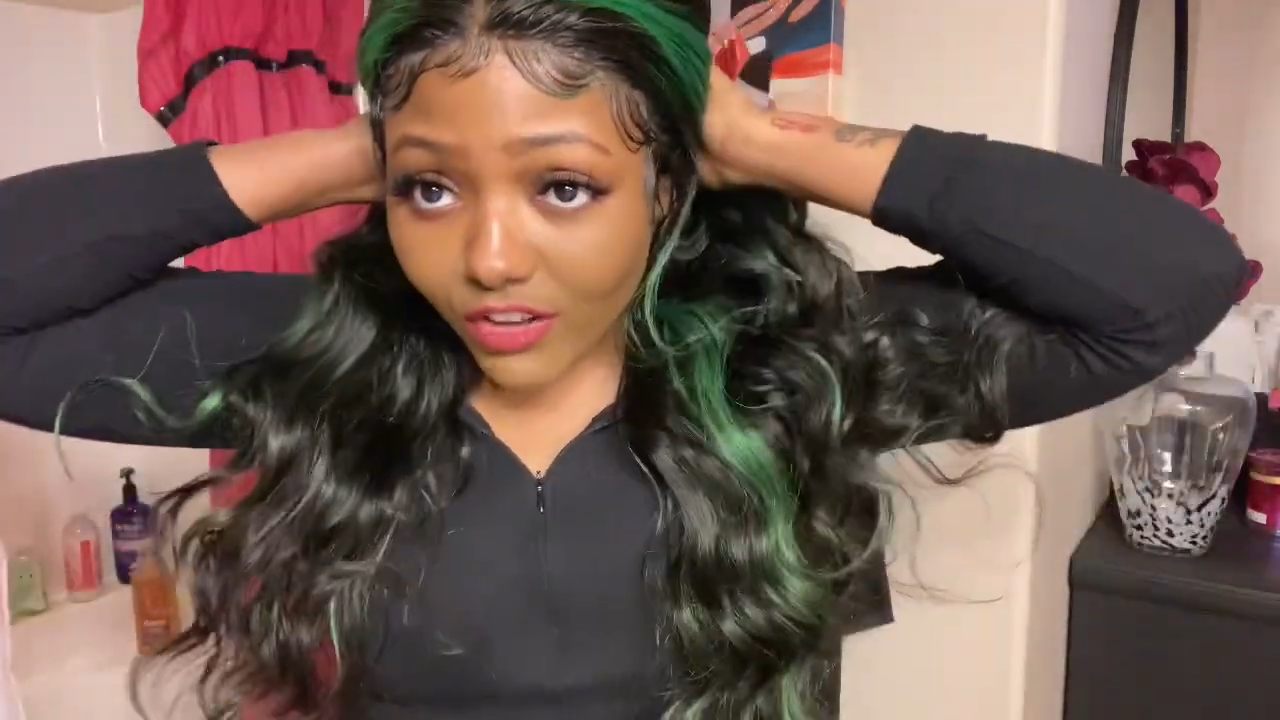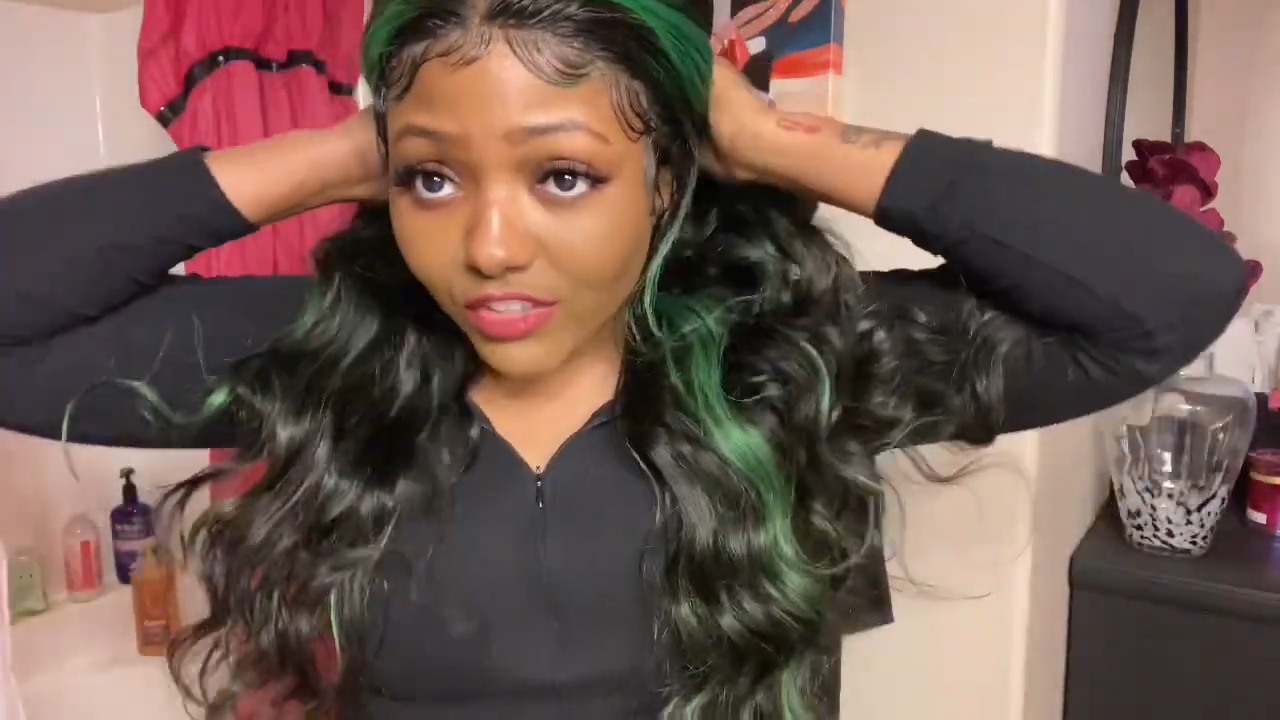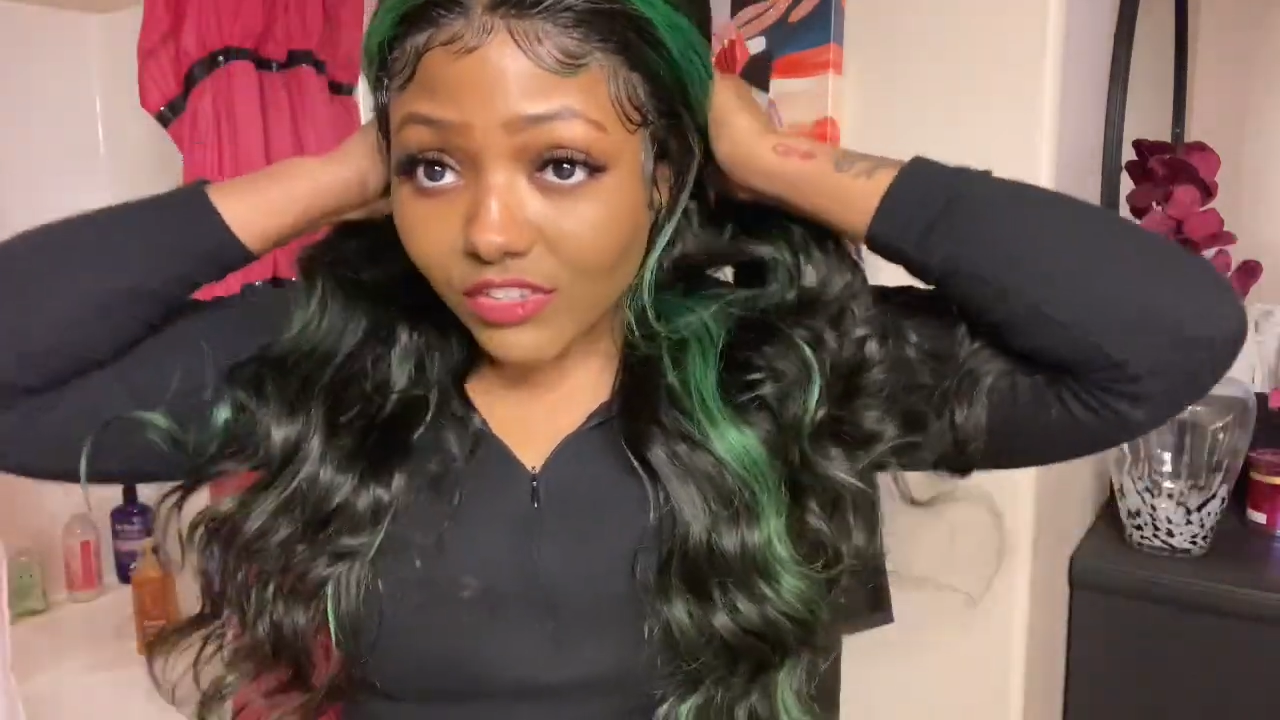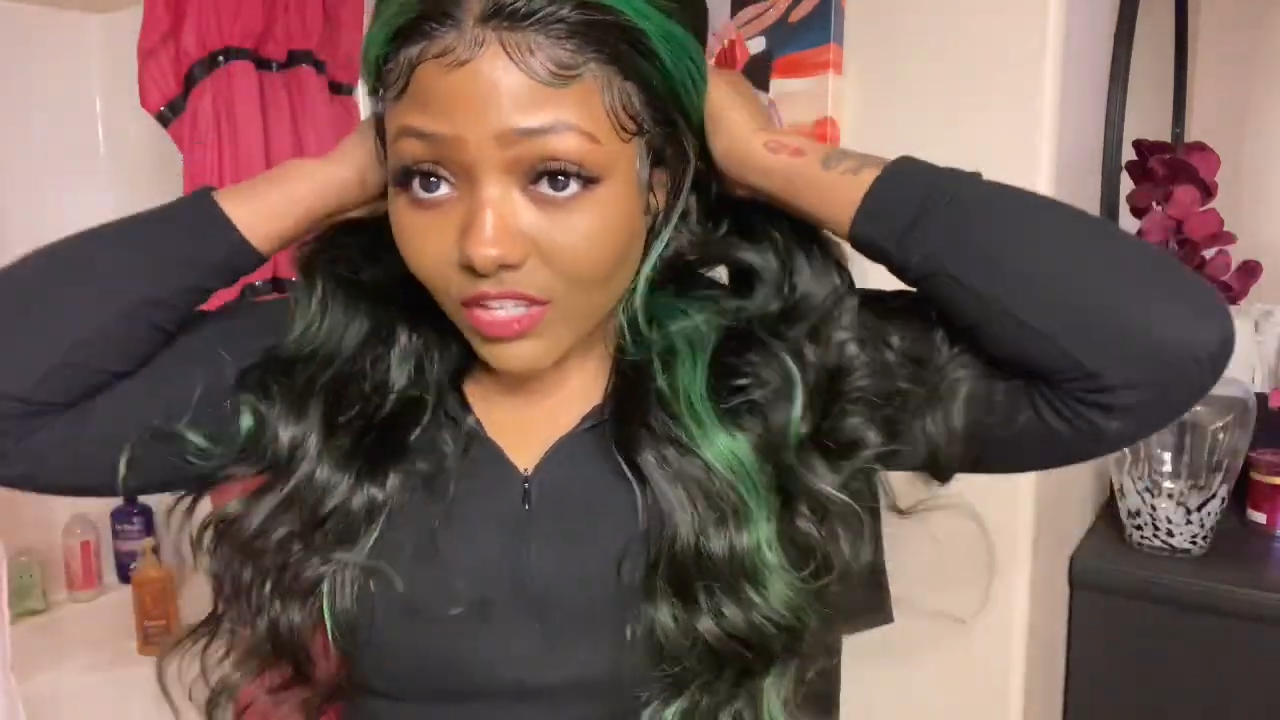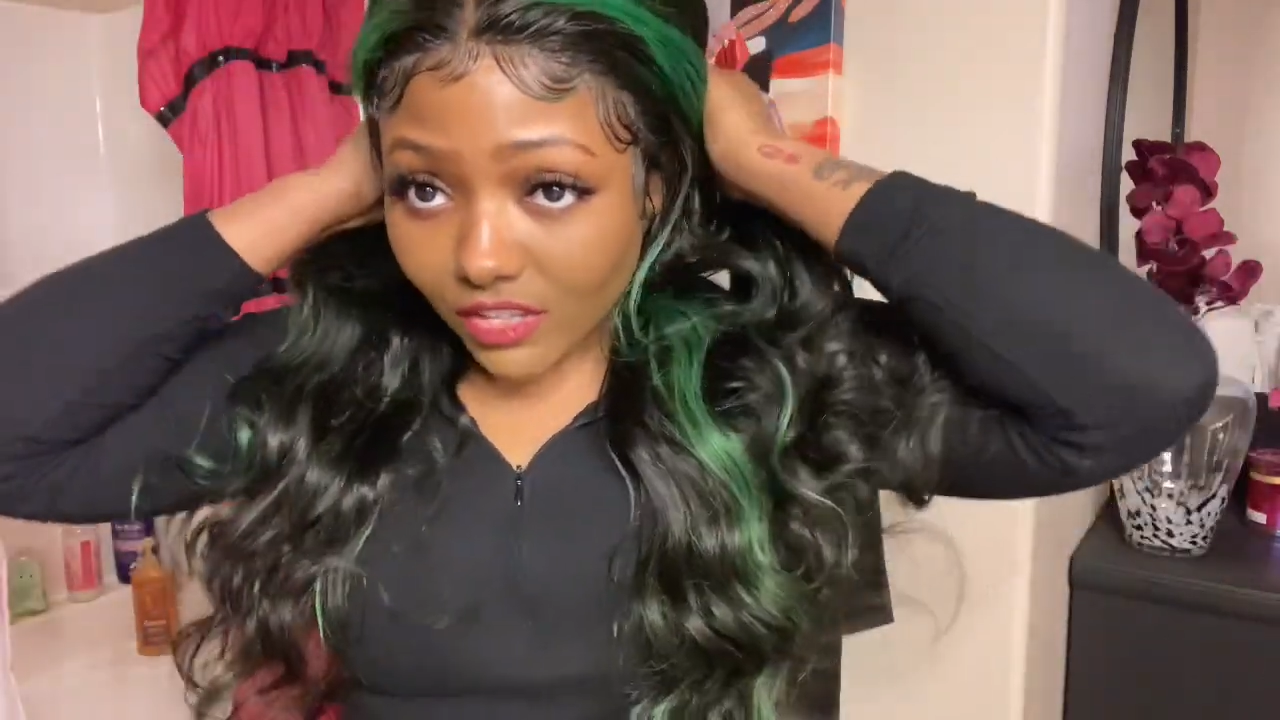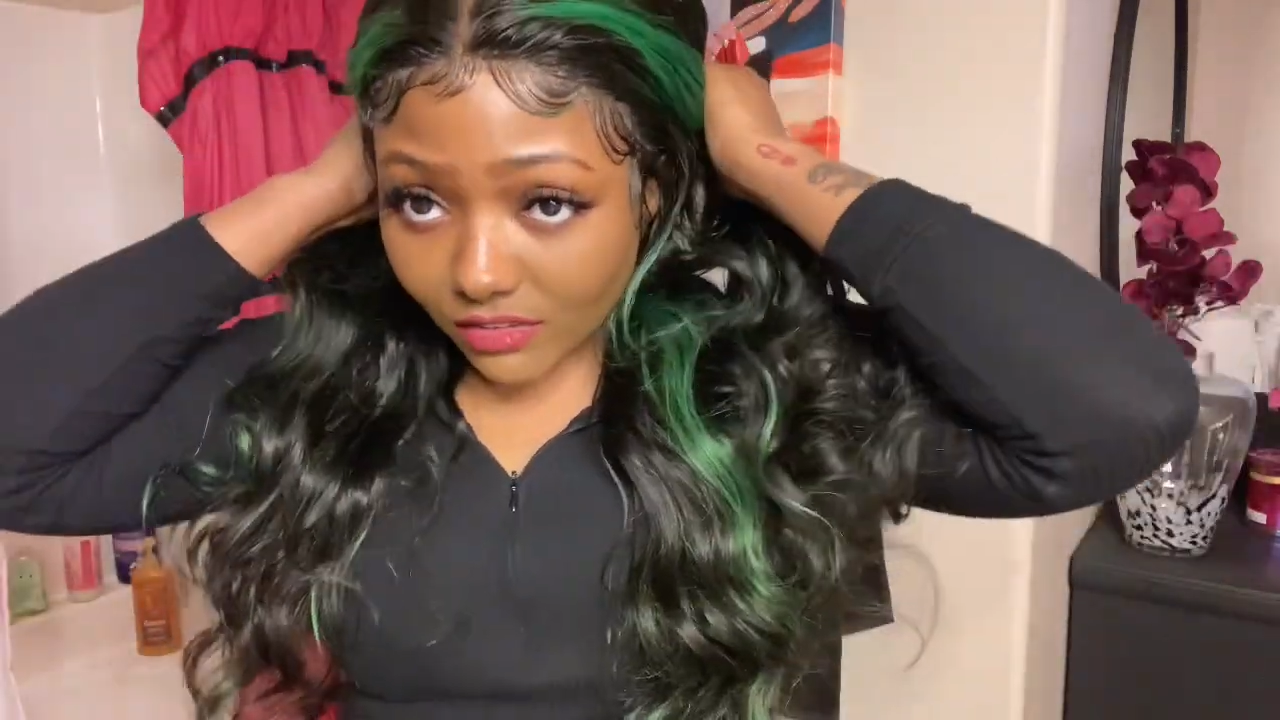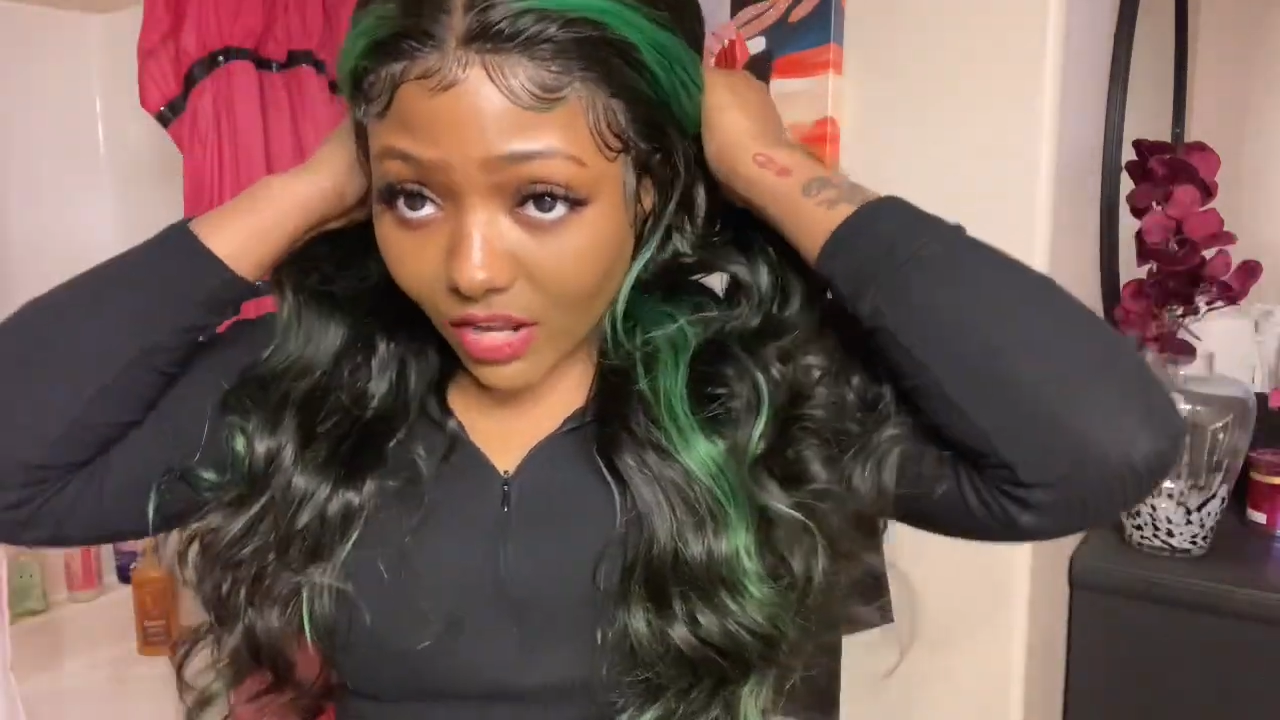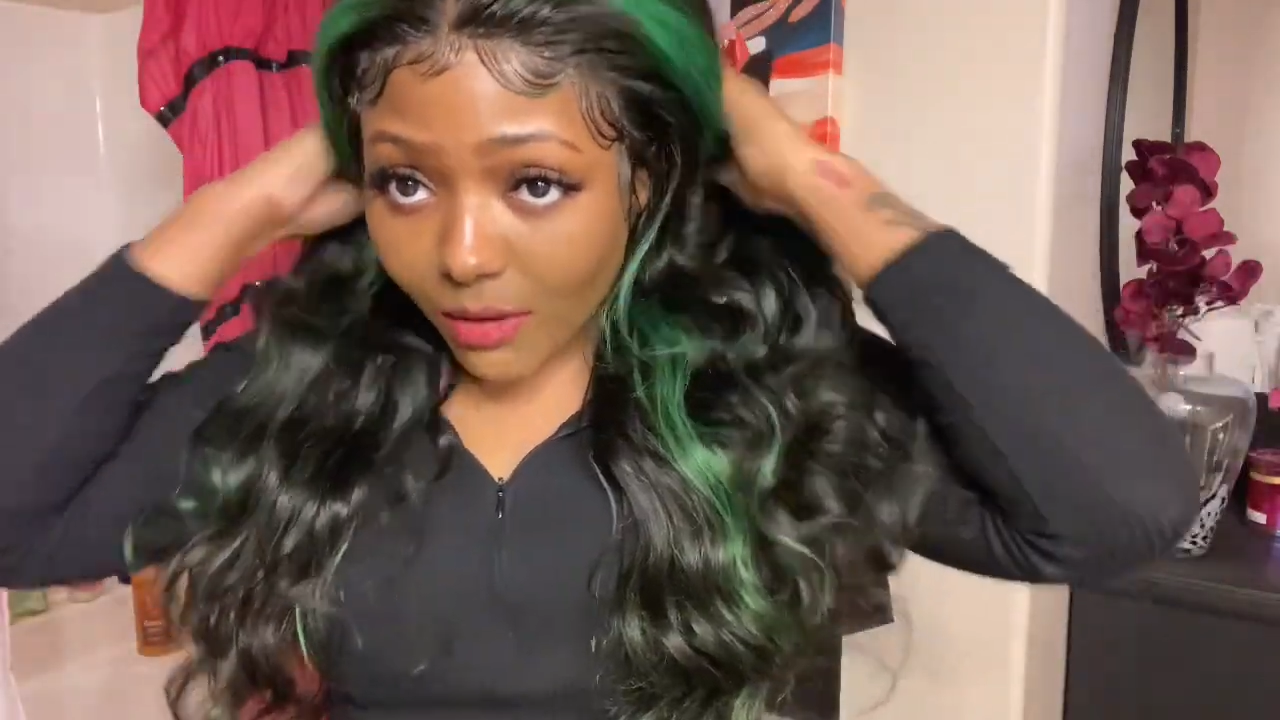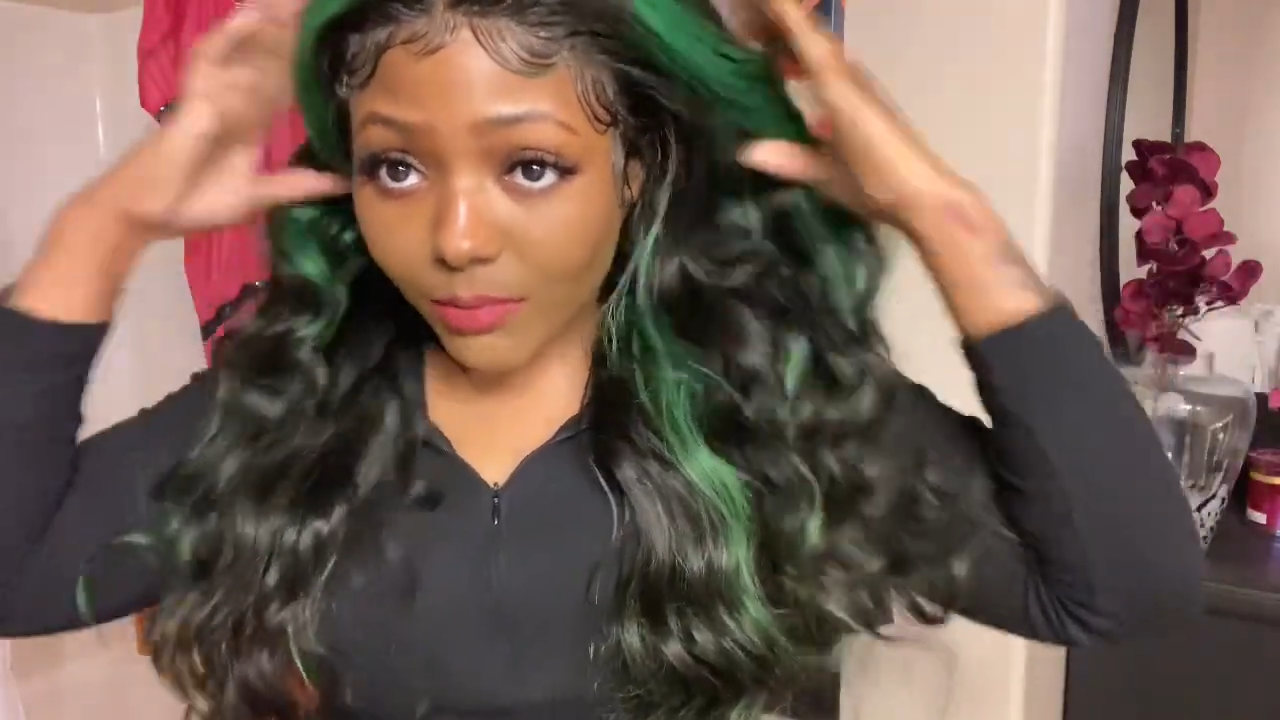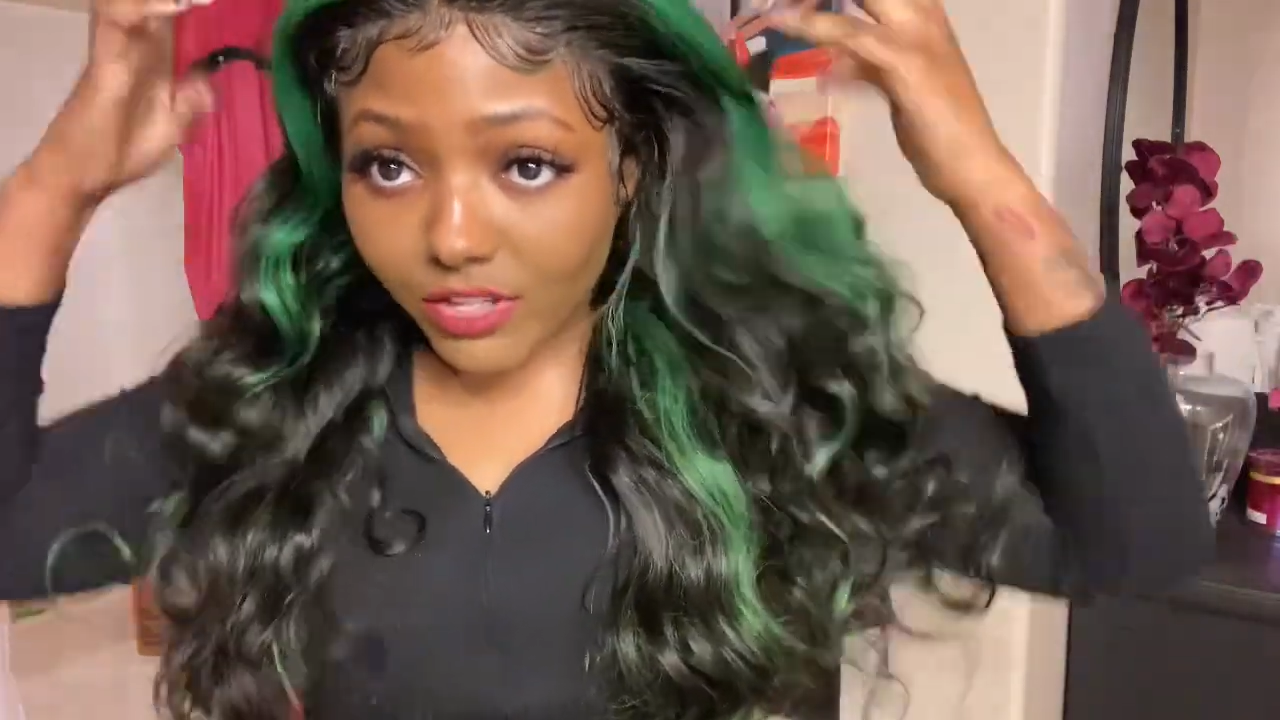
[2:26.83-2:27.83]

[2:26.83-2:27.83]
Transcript: this thing is not